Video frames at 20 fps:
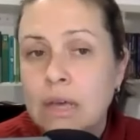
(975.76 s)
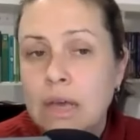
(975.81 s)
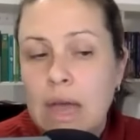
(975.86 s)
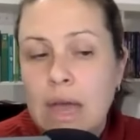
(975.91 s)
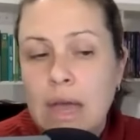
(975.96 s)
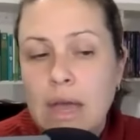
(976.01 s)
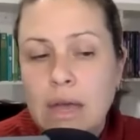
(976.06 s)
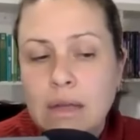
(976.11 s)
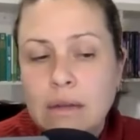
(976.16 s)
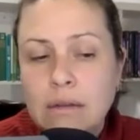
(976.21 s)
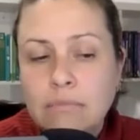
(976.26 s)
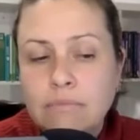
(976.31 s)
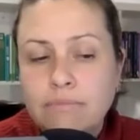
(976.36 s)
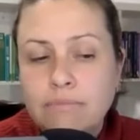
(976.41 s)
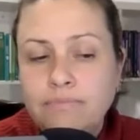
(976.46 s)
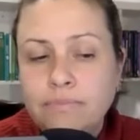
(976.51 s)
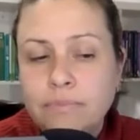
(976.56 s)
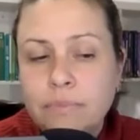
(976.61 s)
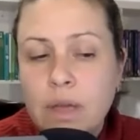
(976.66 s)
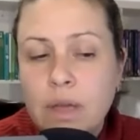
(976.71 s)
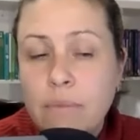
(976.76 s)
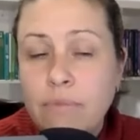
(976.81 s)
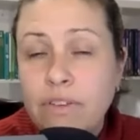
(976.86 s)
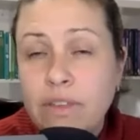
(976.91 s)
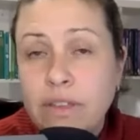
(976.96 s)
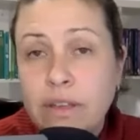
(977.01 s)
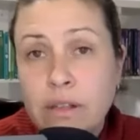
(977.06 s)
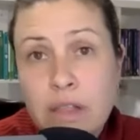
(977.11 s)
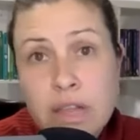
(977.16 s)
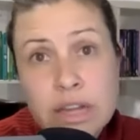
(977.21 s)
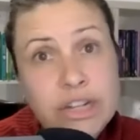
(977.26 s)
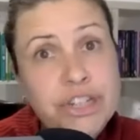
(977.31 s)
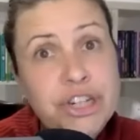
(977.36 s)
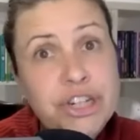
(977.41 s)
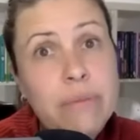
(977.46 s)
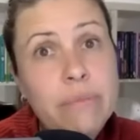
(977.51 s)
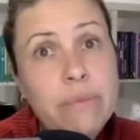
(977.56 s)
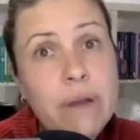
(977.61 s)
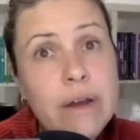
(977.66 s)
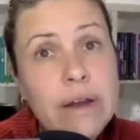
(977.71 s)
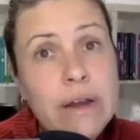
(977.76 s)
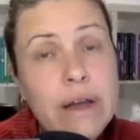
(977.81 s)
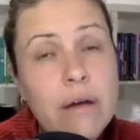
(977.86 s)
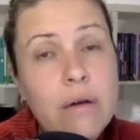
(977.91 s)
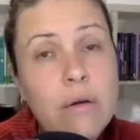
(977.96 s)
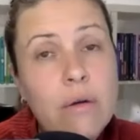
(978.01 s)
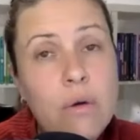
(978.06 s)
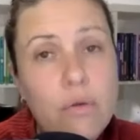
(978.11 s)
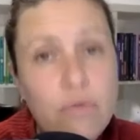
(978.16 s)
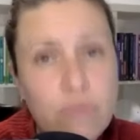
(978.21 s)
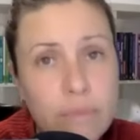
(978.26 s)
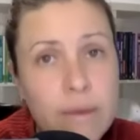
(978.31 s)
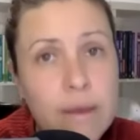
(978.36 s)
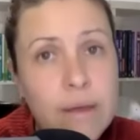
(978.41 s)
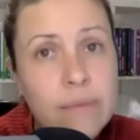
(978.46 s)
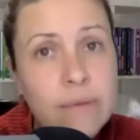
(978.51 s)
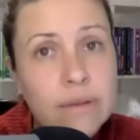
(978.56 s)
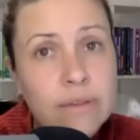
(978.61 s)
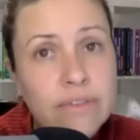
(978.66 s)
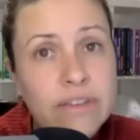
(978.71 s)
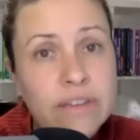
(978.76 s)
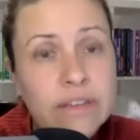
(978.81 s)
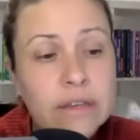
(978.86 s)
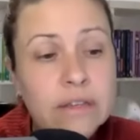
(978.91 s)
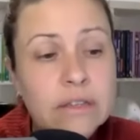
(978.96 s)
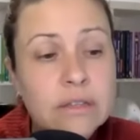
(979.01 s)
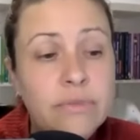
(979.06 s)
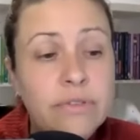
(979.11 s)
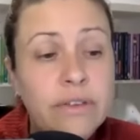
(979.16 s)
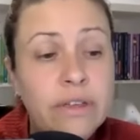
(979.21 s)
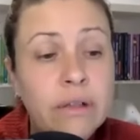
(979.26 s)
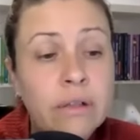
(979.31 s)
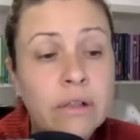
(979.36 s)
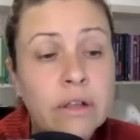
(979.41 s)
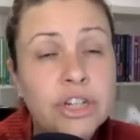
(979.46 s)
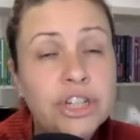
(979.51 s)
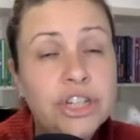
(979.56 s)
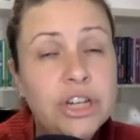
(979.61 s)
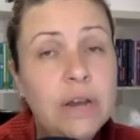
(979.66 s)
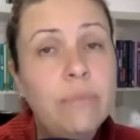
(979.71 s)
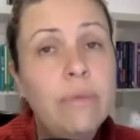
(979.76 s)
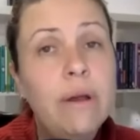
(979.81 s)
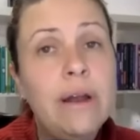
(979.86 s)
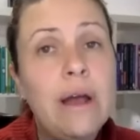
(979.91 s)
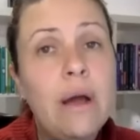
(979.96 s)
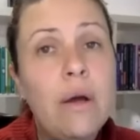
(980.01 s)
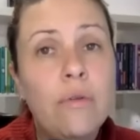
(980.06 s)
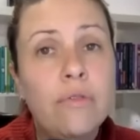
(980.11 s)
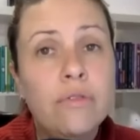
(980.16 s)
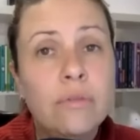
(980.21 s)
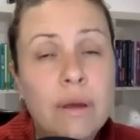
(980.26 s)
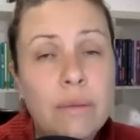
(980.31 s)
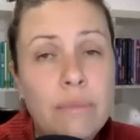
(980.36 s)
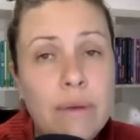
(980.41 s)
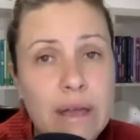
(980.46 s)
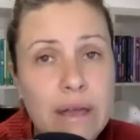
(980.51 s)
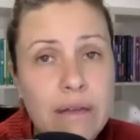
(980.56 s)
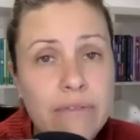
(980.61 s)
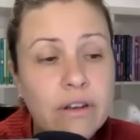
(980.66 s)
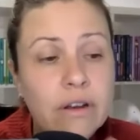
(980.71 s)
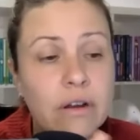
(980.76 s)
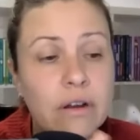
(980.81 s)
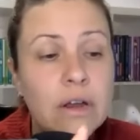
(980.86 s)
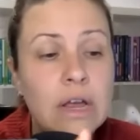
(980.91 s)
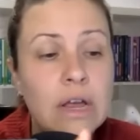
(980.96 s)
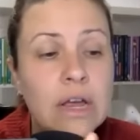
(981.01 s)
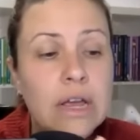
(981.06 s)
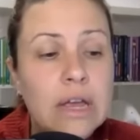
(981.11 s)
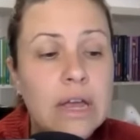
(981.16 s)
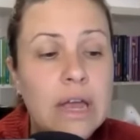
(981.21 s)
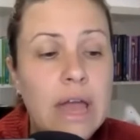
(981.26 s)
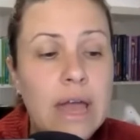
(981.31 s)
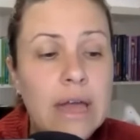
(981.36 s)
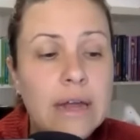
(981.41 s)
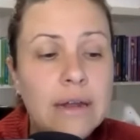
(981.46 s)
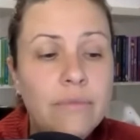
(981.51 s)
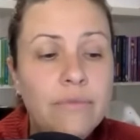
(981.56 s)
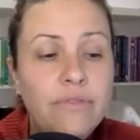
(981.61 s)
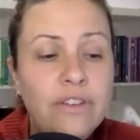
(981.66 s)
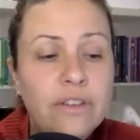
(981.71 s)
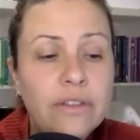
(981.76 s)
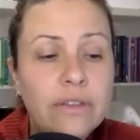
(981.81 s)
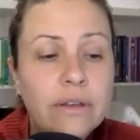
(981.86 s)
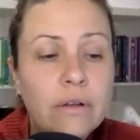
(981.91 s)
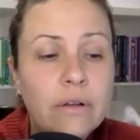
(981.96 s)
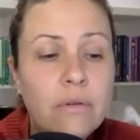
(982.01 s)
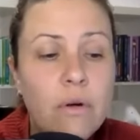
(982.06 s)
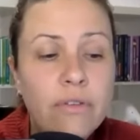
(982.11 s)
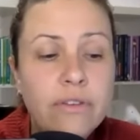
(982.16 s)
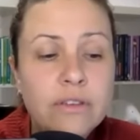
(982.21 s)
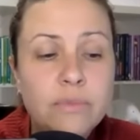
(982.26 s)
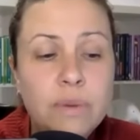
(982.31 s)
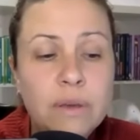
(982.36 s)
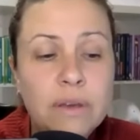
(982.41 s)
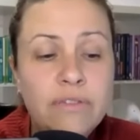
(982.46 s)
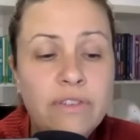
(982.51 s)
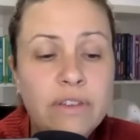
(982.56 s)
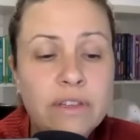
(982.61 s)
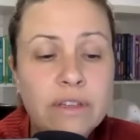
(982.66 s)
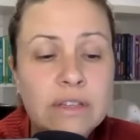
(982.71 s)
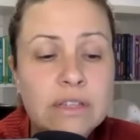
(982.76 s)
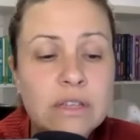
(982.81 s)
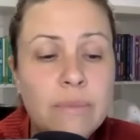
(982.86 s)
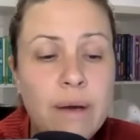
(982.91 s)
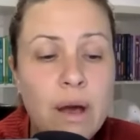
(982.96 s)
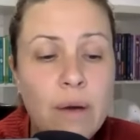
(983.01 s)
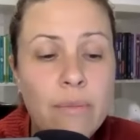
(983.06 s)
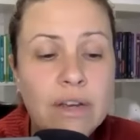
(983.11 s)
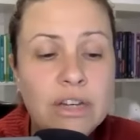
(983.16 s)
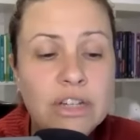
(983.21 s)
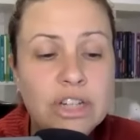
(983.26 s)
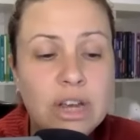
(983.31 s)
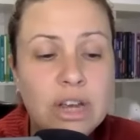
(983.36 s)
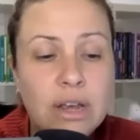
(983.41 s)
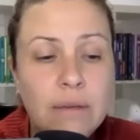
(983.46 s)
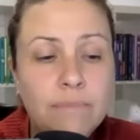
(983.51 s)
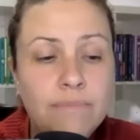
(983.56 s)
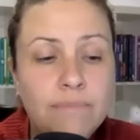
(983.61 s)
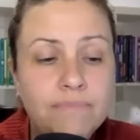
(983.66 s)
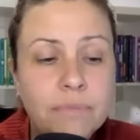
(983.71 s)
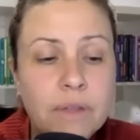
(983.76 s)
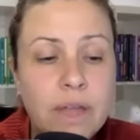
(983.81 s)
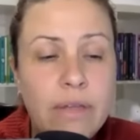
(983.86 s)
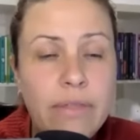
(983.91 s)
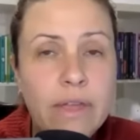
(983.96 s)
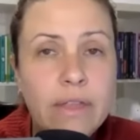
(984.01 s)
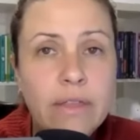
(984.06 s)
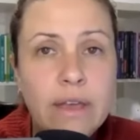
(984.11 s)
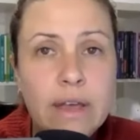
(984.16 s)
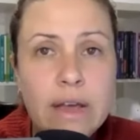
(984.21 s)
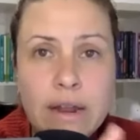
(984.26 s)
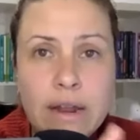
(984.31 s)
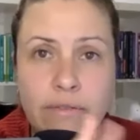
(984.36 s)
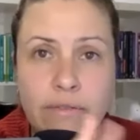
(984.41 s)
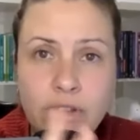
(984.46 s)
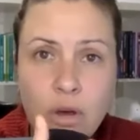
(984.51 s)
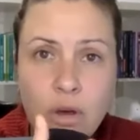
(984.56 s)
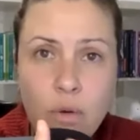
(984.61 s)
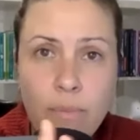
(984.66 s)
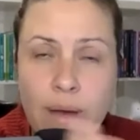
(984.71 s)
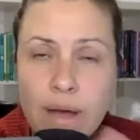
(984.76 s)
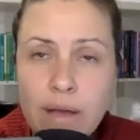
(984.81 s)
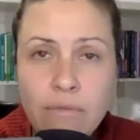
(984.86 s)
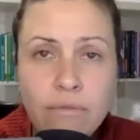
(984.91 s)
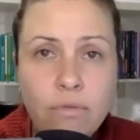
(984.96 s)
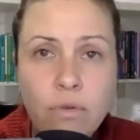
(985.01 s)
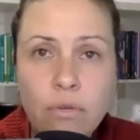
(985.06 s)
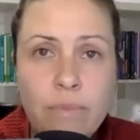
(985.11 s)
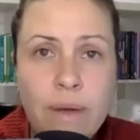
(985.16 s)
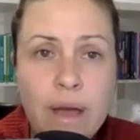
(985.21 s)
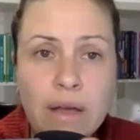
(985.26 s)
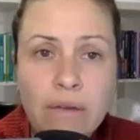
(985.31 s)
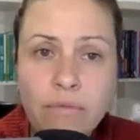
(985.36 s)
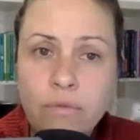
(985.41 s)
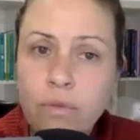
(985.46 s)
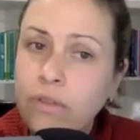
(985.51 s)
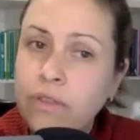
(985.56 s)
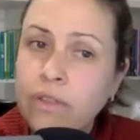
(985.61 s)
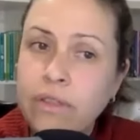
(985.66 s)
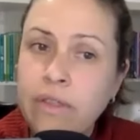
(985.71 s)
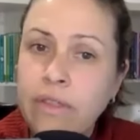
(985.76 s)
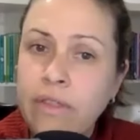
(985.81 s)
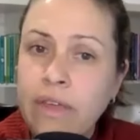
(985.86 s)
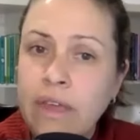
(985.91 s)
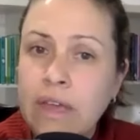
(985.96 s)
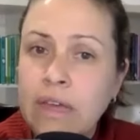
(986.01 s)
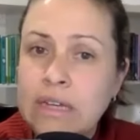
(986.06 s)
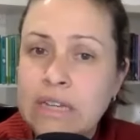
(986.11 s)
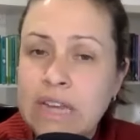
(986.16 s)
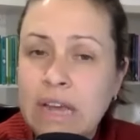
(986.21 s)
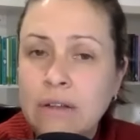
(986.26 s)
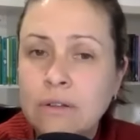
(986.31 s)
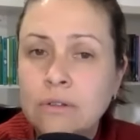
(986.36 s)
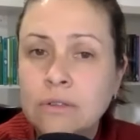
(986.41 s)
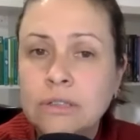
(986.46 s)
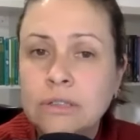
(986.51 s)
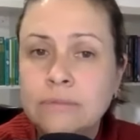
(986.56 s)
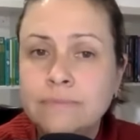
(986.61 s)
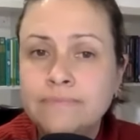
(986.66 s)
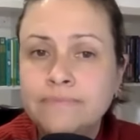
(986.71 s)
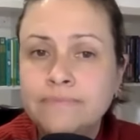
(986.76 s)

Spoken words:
And I'm feeling a lot of shame right now over my big feelings. I'm feeling a lot of shame right now over my behavior. And I'm feeling all these big feelings about my shame. And then they kind of go back and forth, and then they get tangled.